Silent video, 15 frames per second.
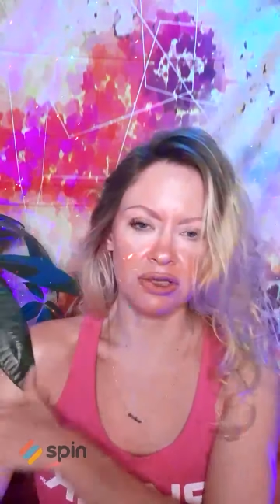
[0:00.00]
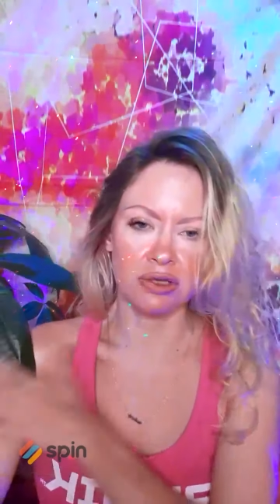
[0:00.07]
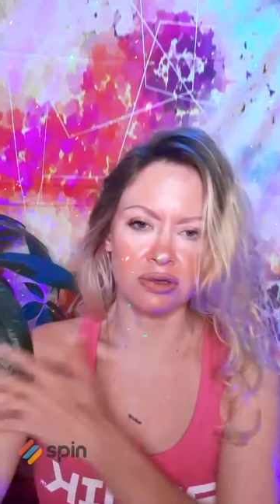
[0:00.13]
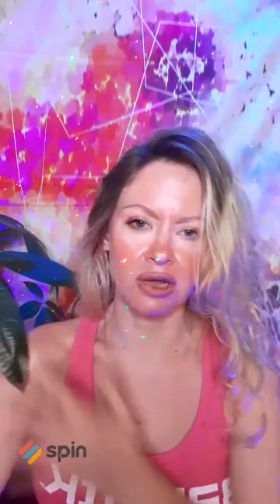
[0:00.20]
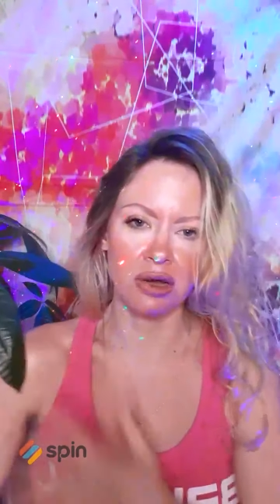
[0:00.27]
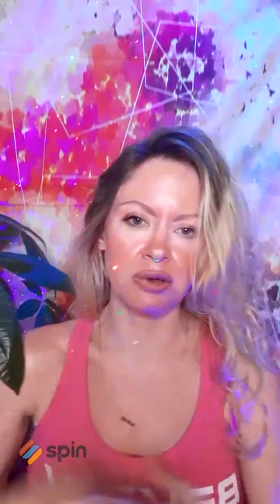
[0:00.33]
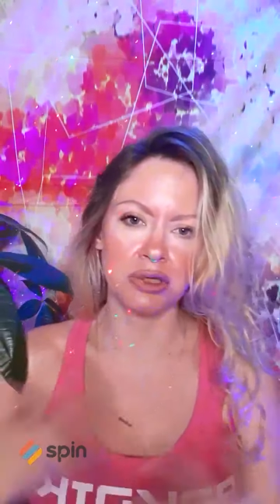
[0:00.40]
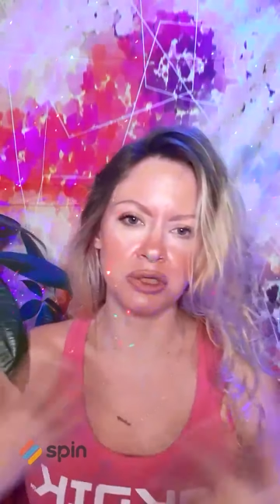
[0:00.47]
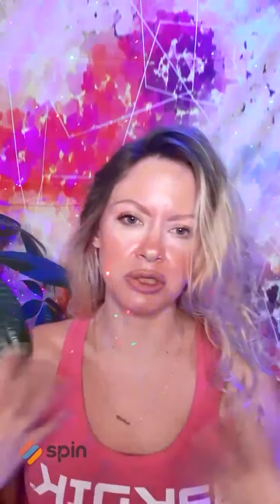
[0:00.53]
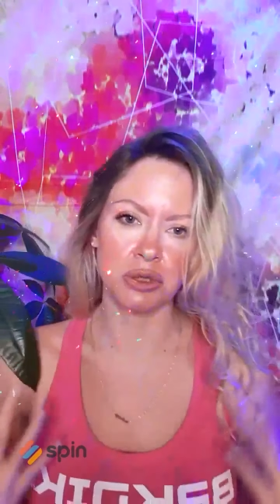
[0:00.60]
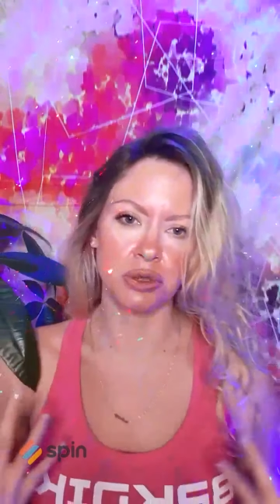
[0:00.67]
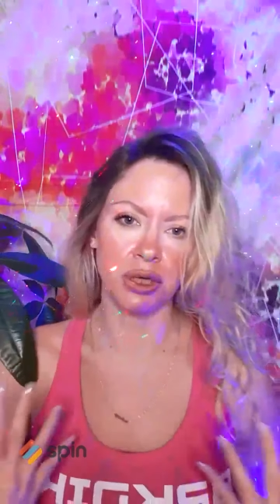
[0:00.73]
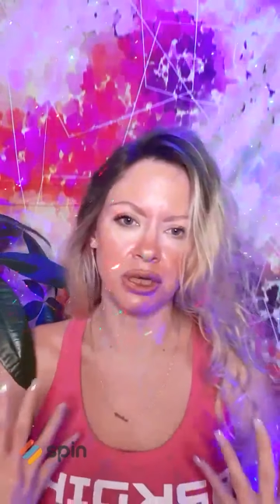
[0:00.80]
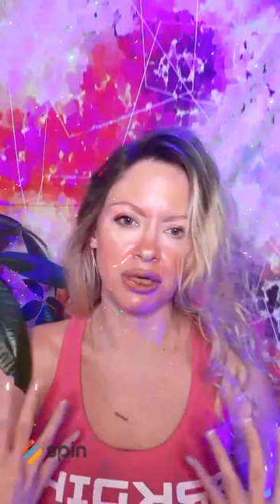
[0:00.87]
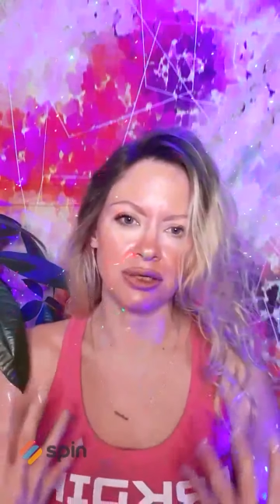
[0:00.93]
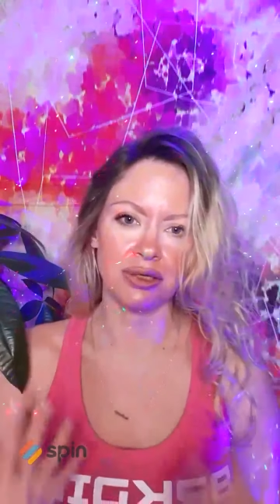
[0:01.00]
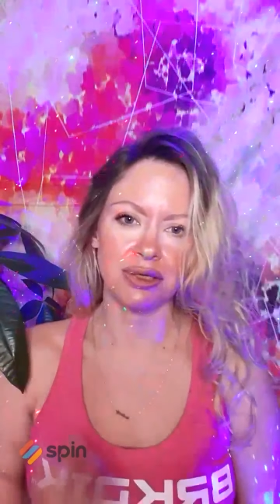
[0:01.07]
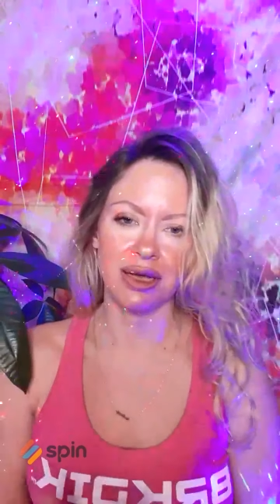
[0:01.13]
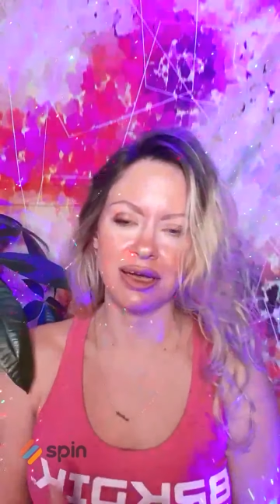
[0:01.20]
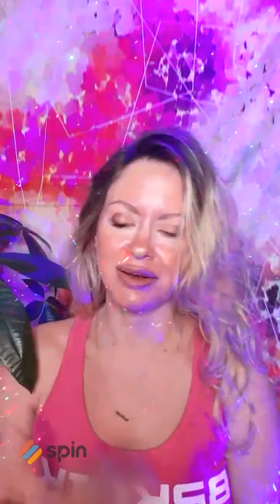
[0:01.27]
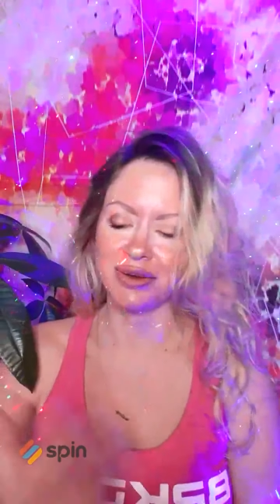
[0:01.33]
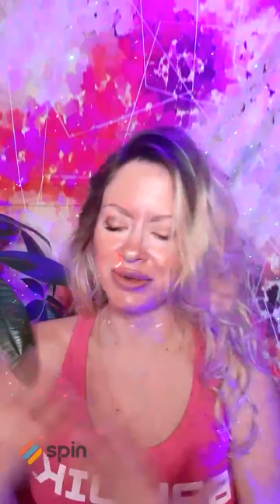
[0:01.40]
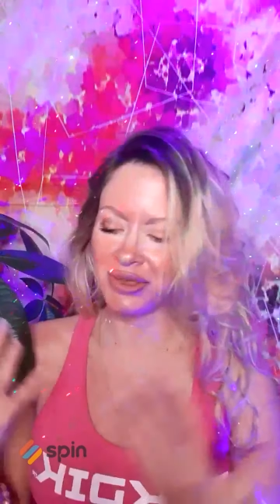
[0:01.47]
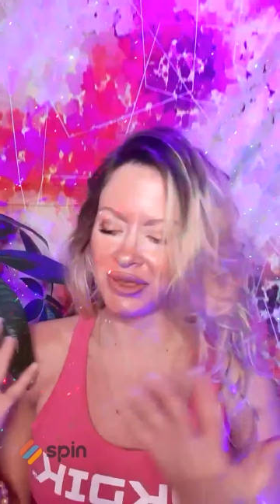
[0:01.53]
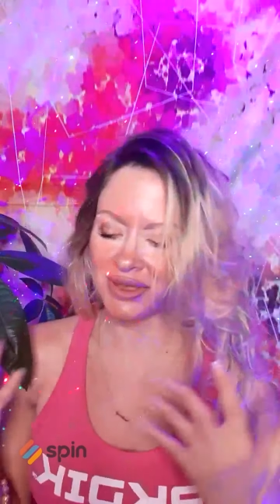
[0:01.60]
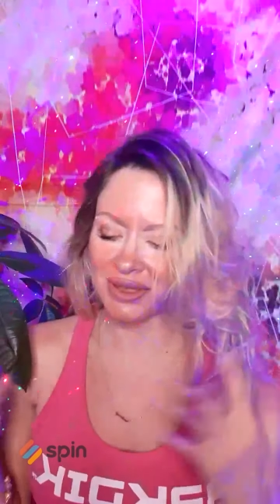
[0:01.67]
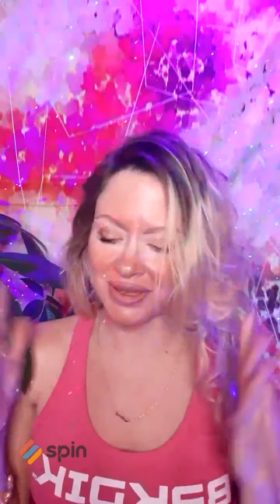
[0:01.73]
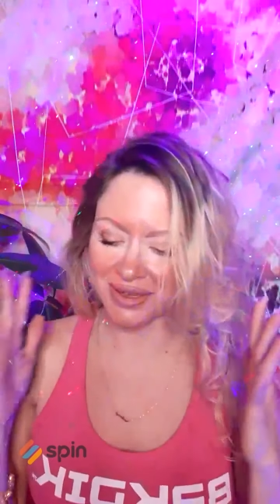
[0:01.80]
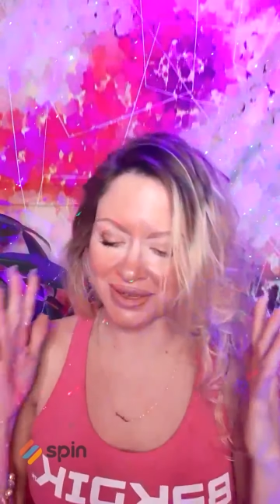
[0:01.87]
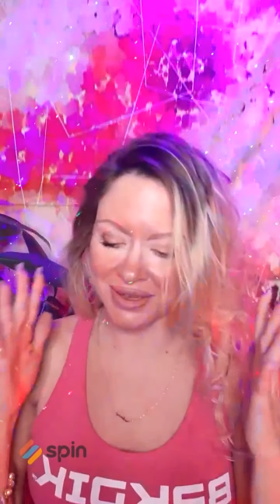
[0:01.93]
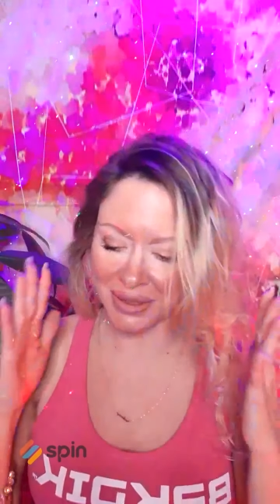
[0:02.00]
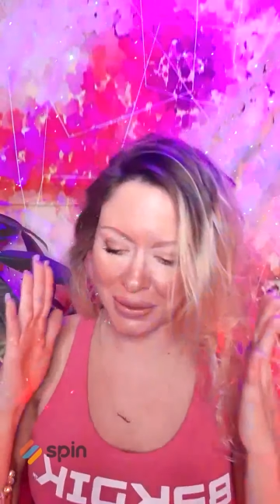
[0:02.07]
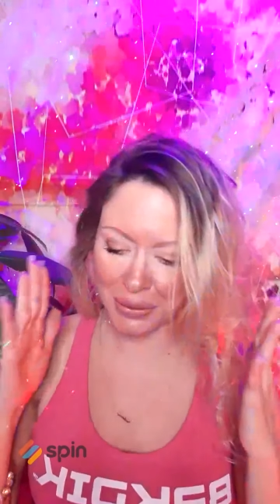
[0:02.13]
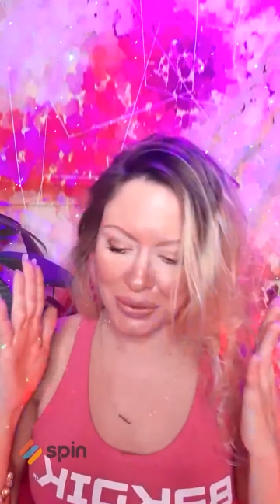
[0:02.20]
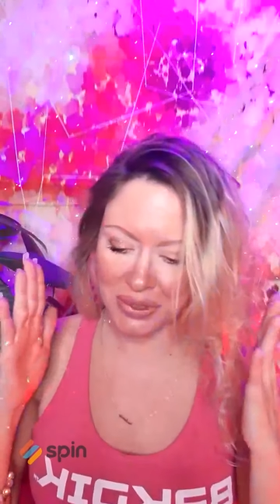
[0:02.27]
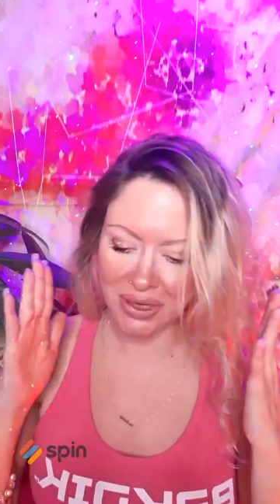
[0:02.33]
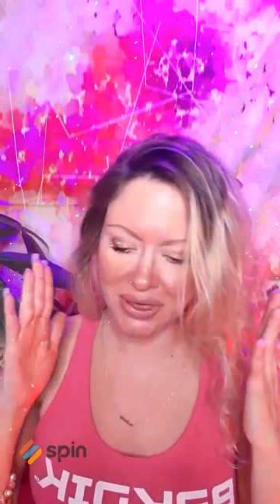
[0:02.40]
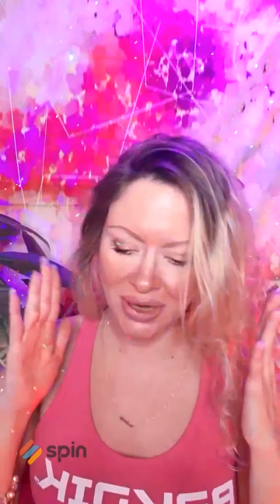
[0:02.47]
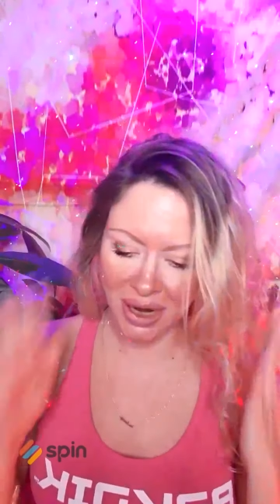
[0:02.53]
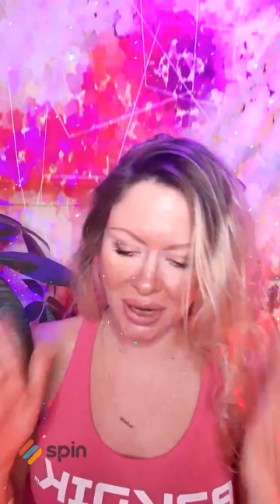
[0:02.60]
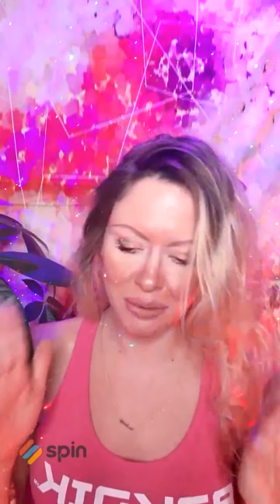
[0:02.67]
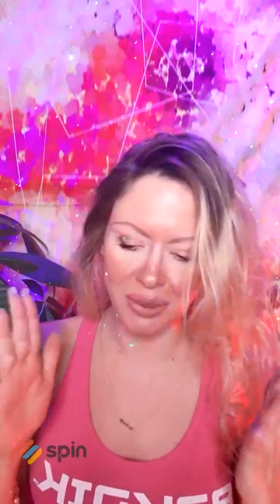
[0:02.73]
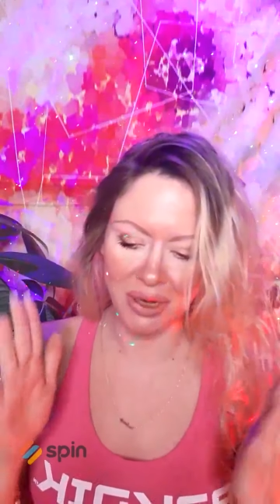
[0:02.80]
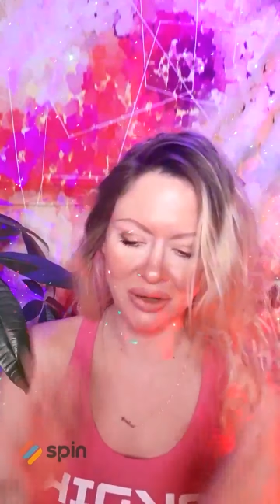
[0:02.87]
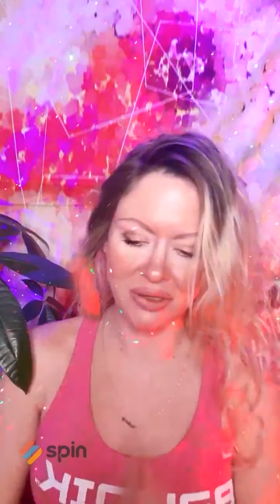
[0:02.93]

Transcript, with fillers: So now it's streaked, and it was just it was a nightmare.